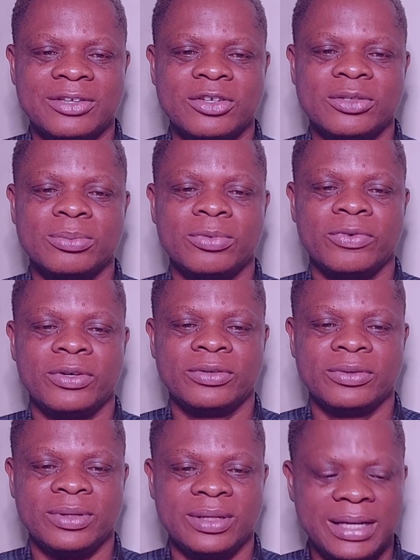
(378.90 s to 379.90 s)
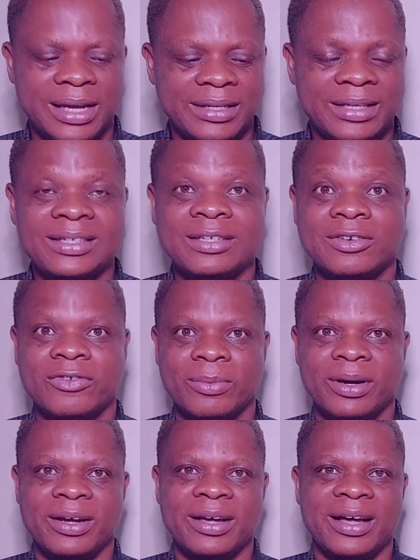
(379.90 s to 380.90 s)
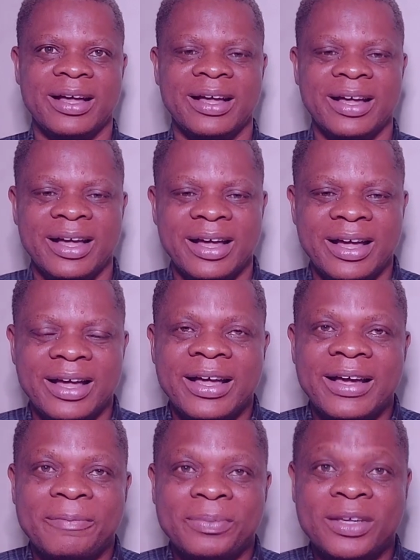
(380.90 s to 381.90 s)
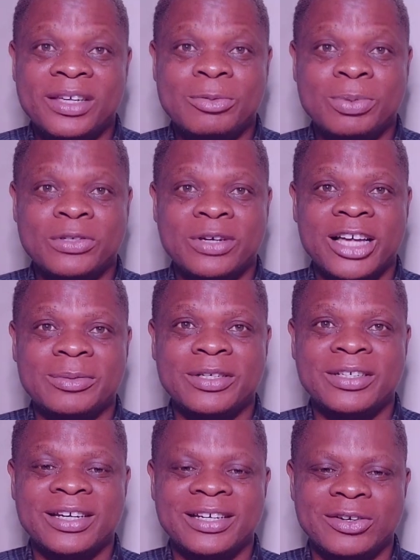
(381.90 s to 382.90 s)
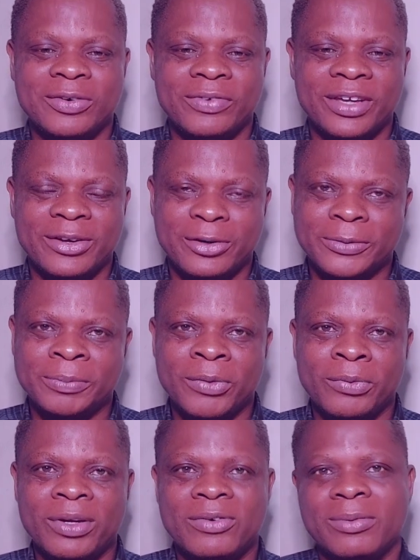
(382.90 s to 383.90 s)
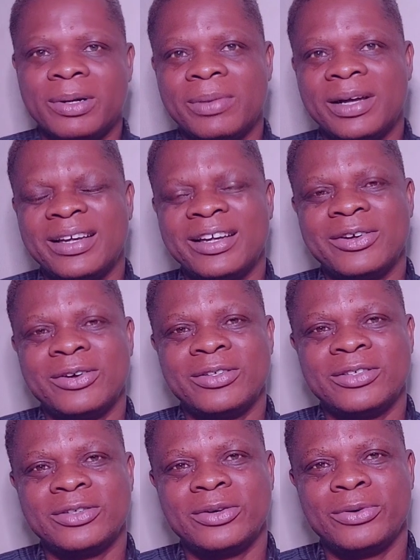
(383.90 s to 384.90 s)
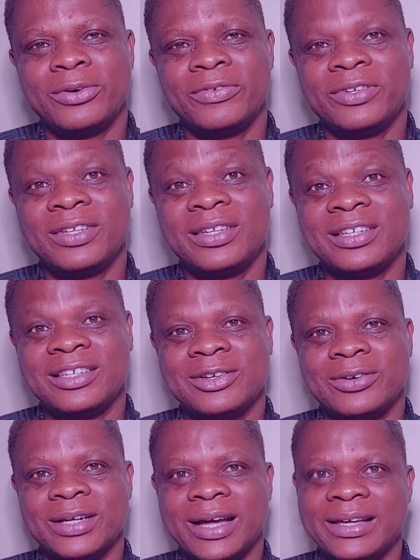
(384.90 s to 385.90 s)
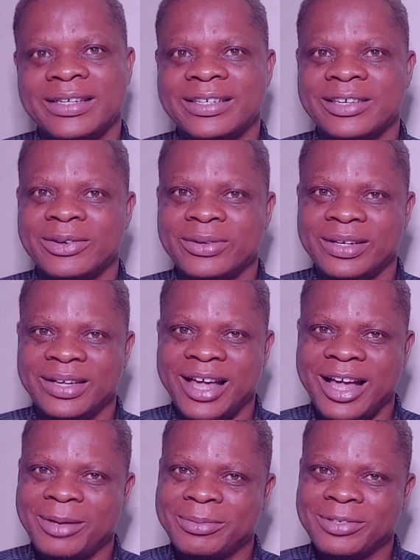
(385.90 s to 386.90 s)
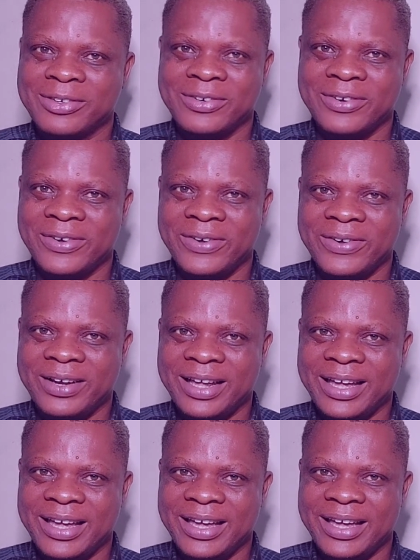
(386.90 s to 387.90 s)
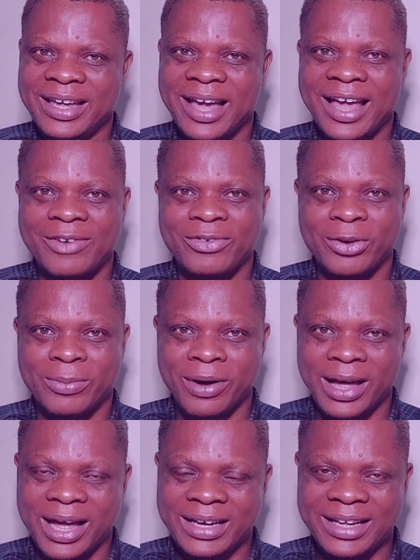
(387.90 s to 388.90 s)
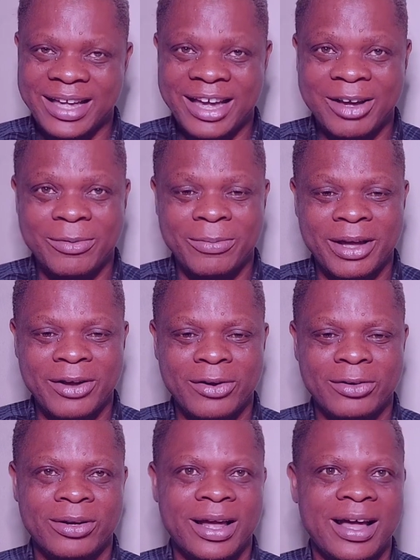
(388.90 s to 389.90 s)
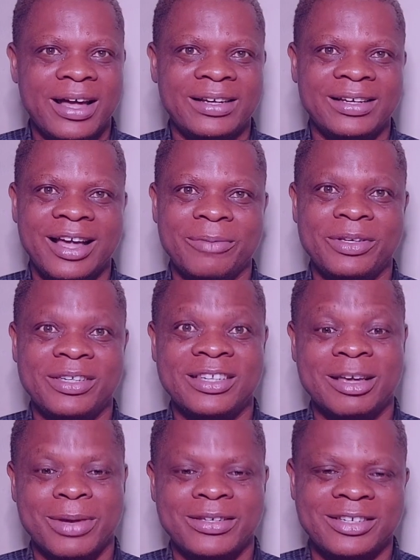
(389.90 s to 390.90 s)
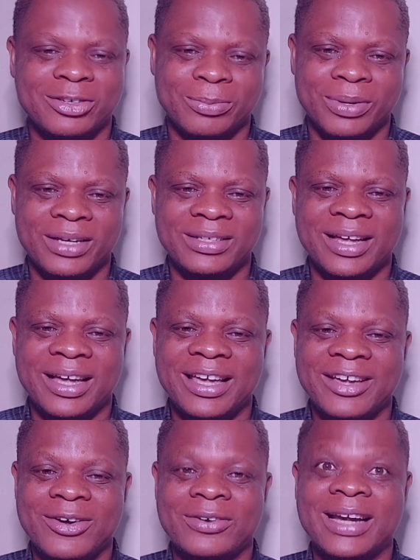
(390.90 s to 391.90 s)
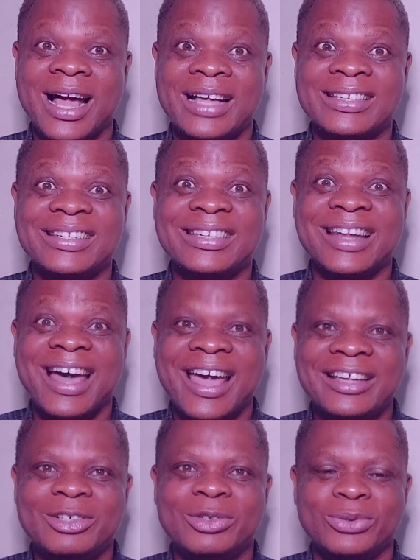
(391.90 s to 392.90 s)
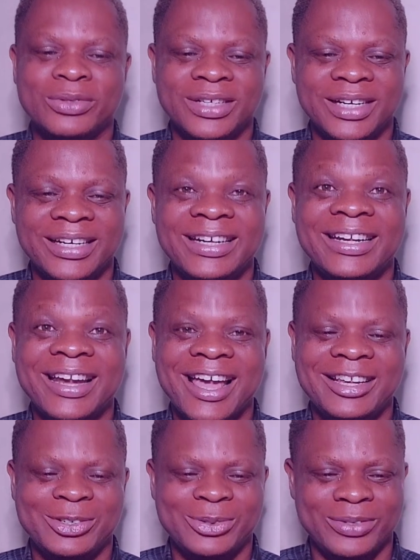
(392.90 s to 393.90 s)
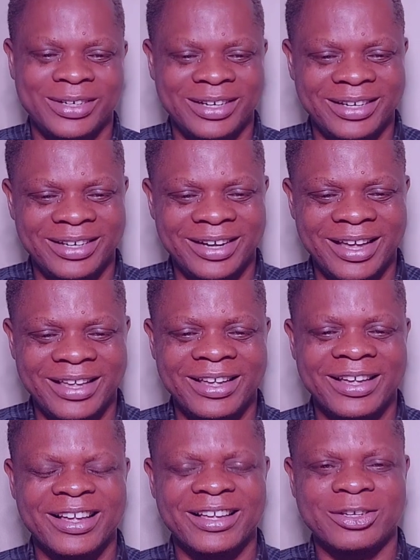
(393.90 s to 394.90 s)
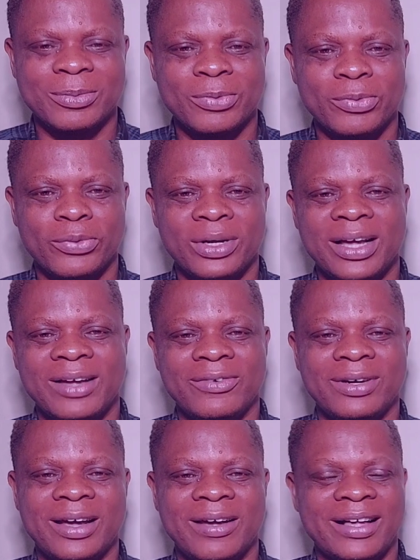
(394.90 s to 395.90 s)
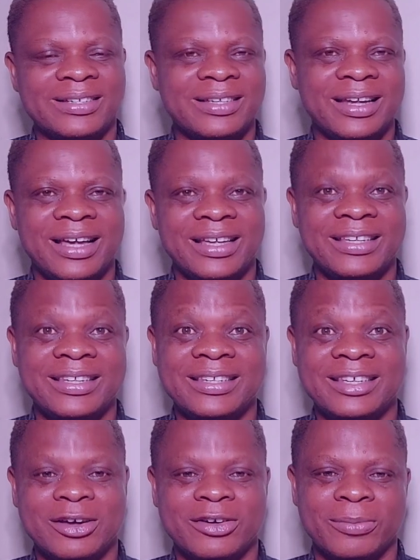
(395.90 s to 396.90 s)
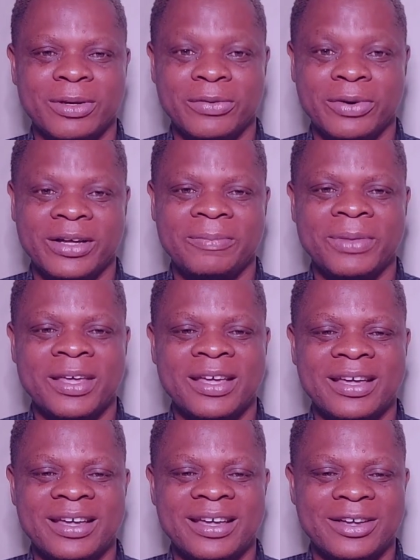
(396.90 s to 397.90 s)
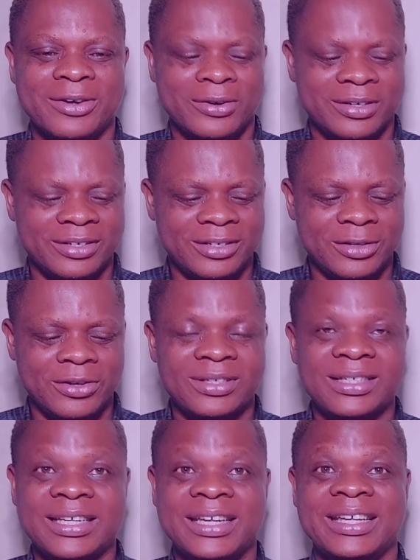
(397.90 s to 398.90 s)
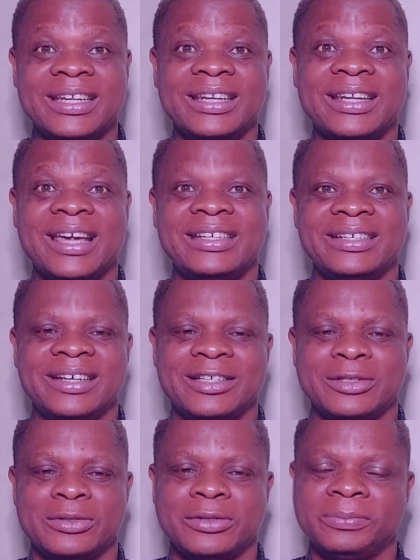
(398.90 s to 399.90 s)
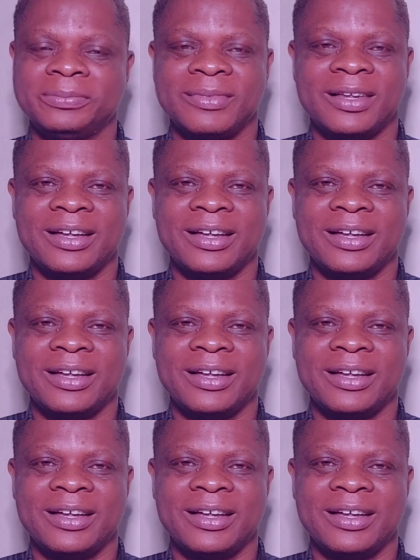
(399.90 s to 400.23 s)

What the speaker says: let us move on to the United States of America. This picture has been trending of Akon. We could remember Akon, some of his hit song that he's lonely. I am so lonely, I have nobody, I am my own. And I mean, this came as a surprise that Akon has nine children. Nine children. Like, some people were now asking, like, in this economy, well, Akon is not in Nigeria. So,